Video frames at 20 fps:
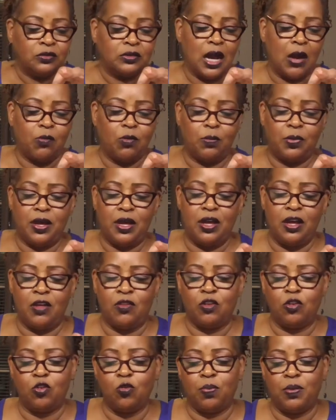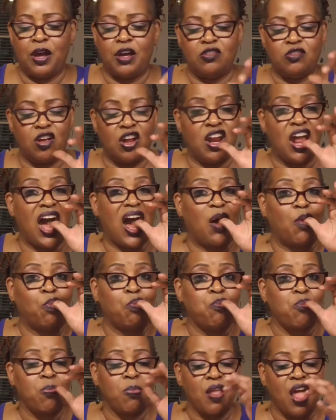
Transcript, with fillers: I will be in the new place, and I'm